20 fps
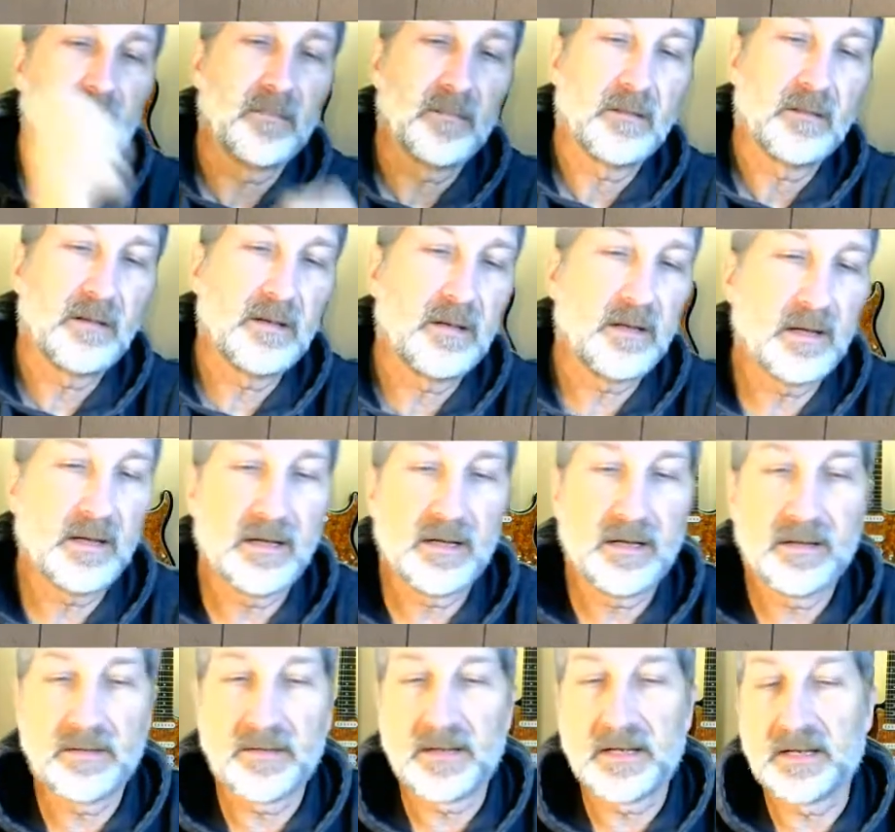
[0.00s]

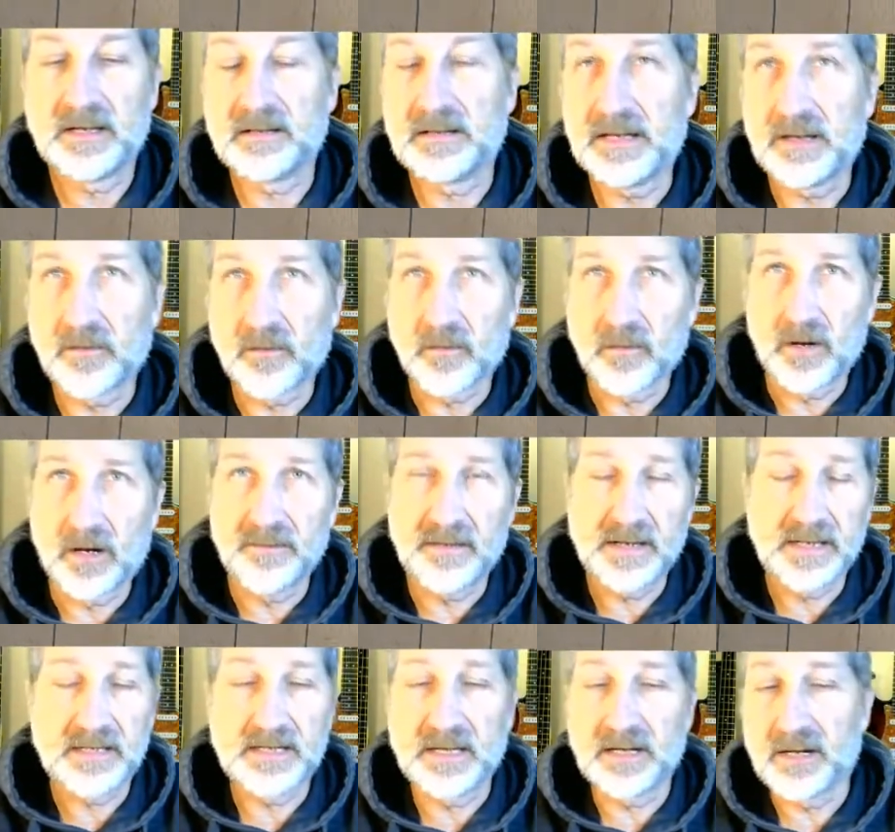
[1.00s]
And then later on
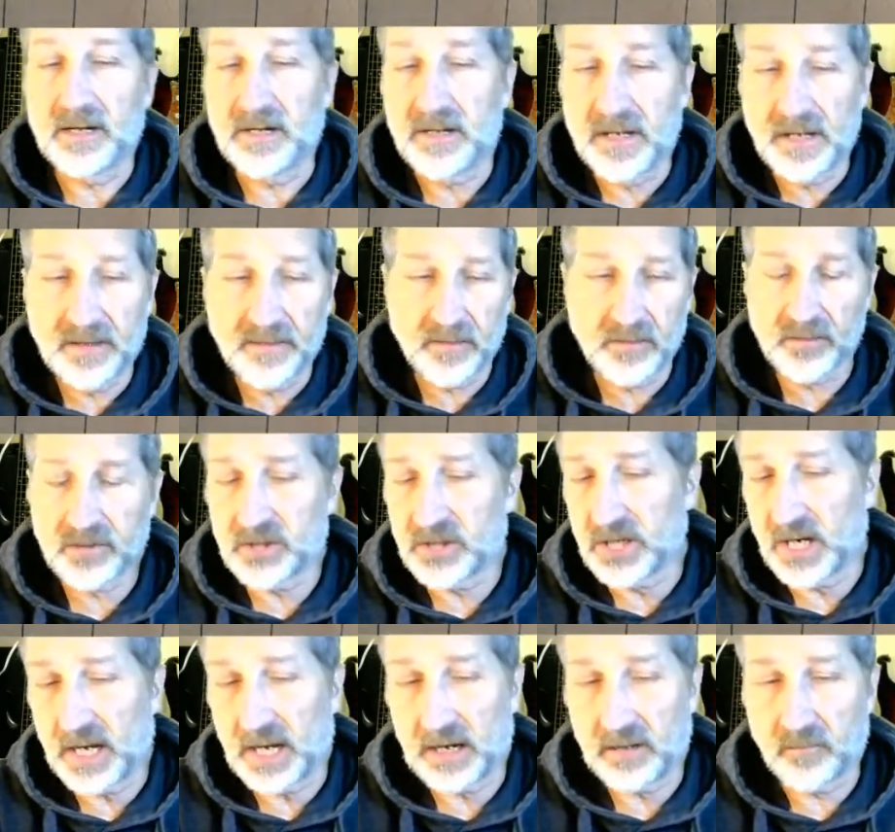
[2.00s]
they did another
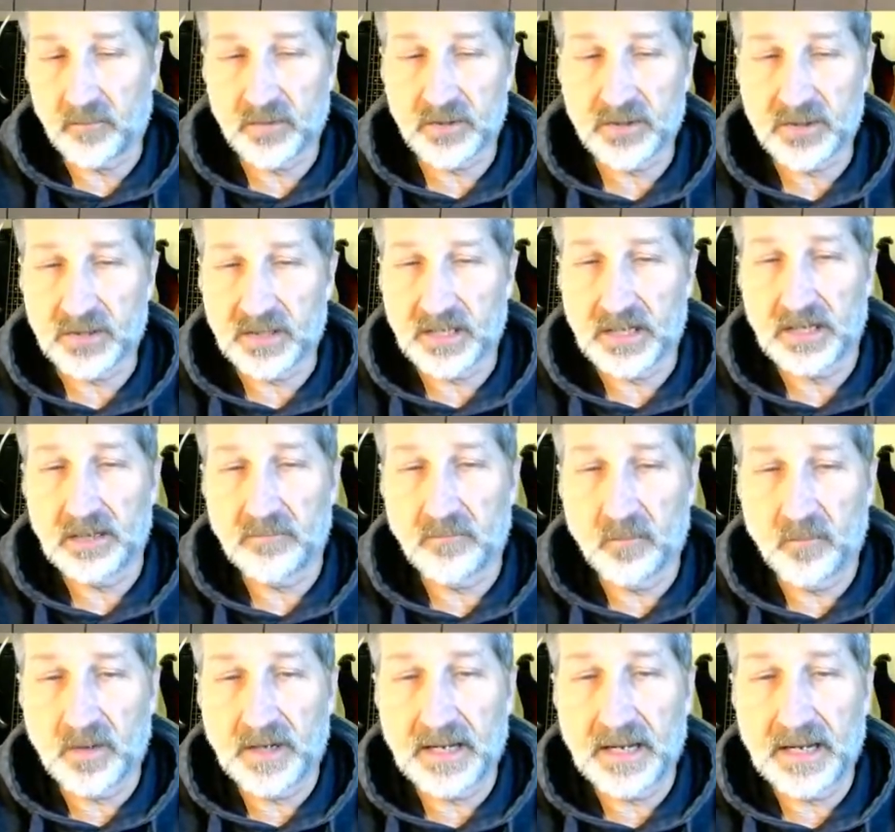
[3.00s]
check, which they
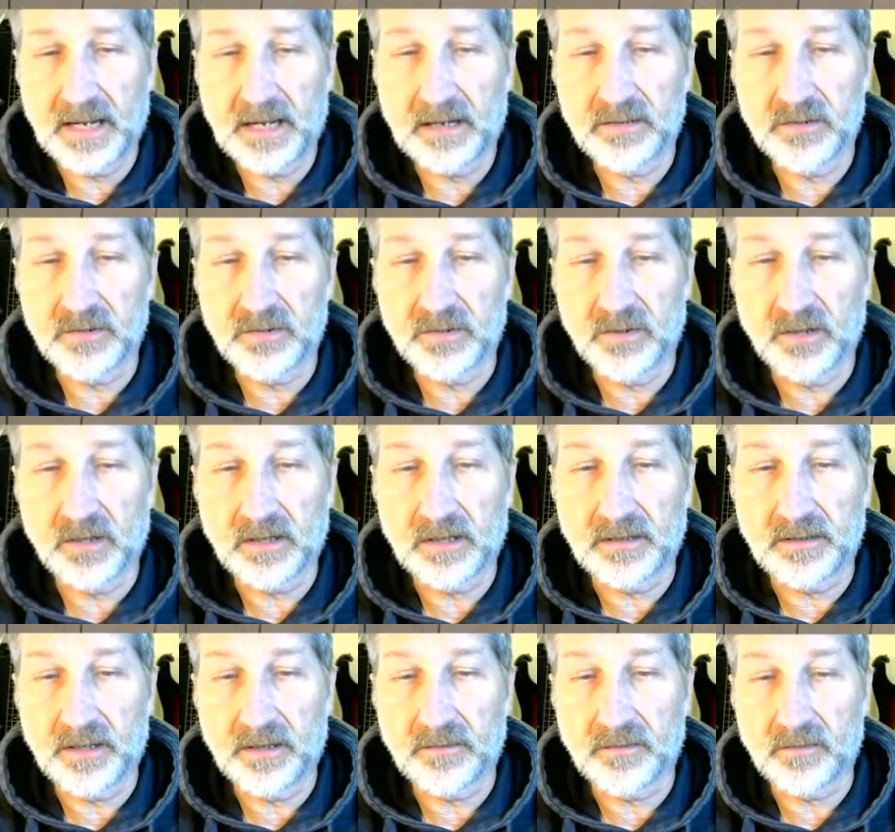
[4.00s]
went ahead and took
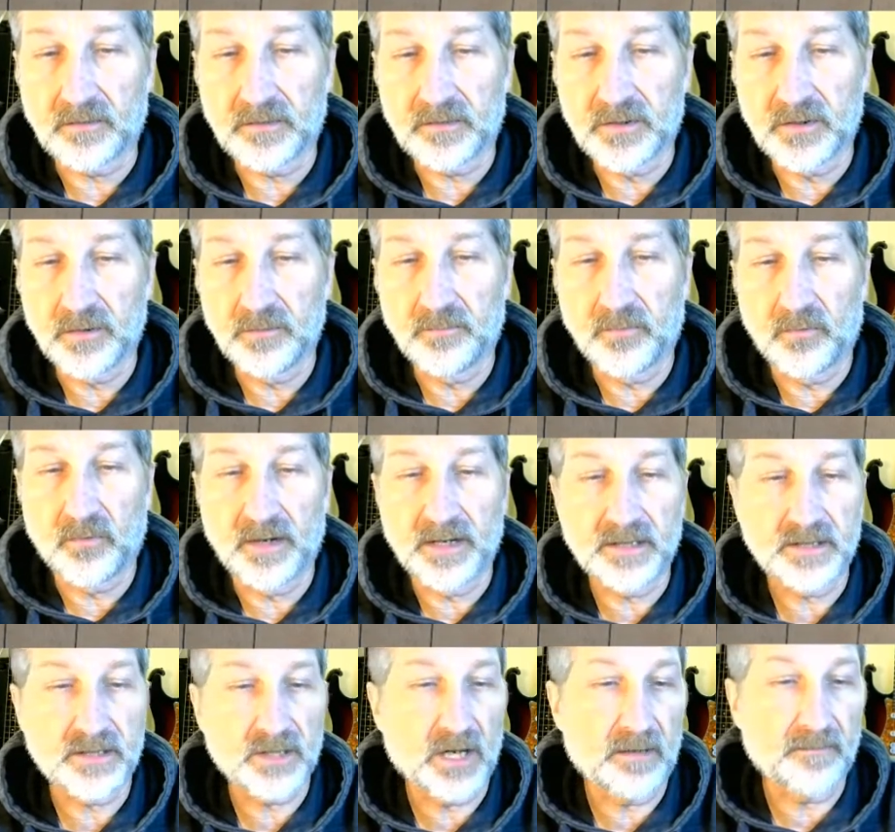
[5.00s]
another 2
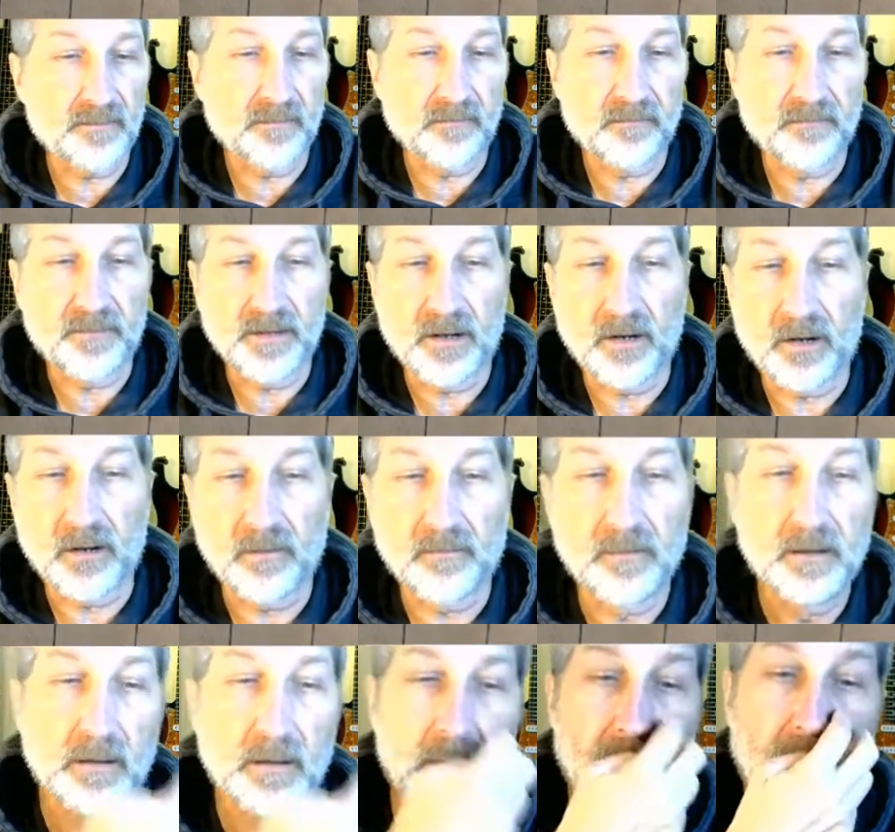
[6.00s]
points off of their
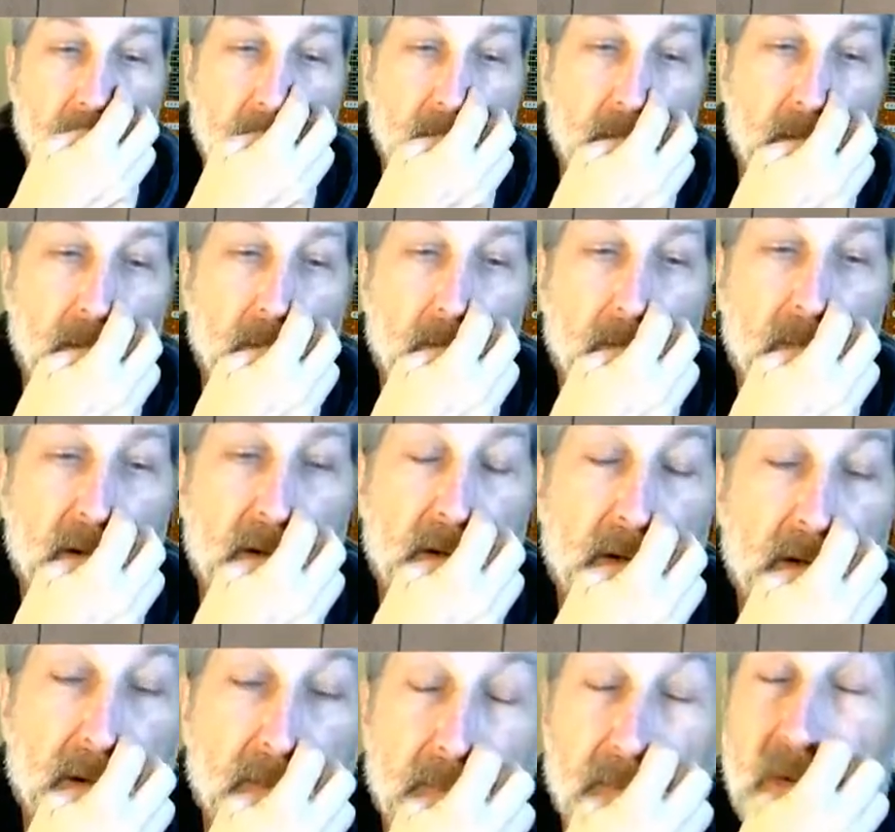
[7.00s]

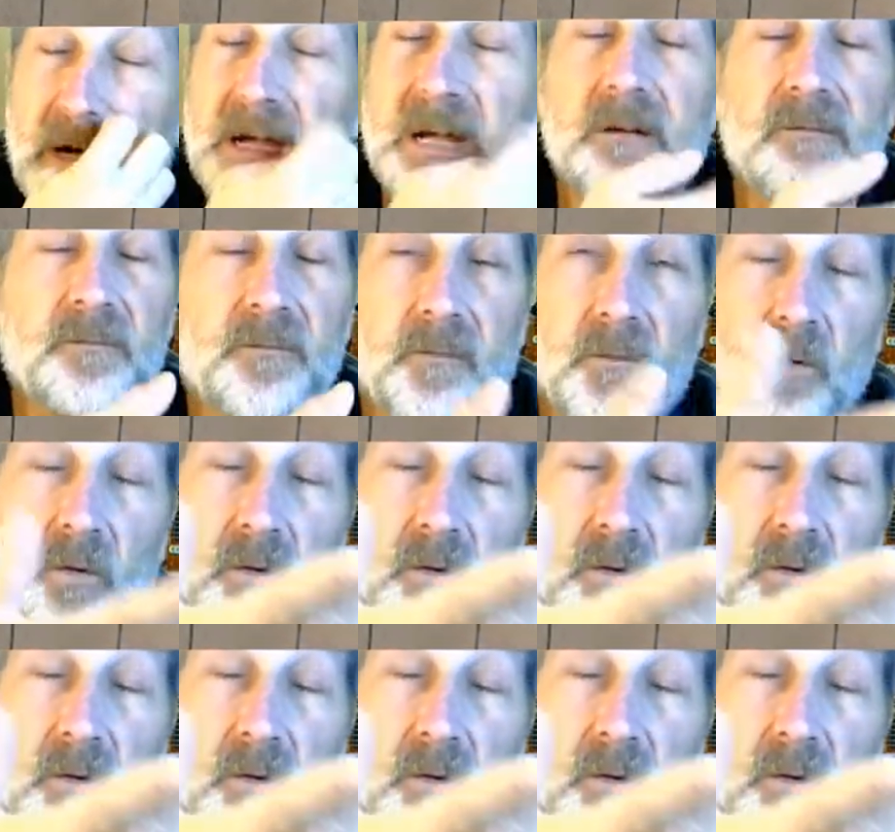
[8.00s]
might for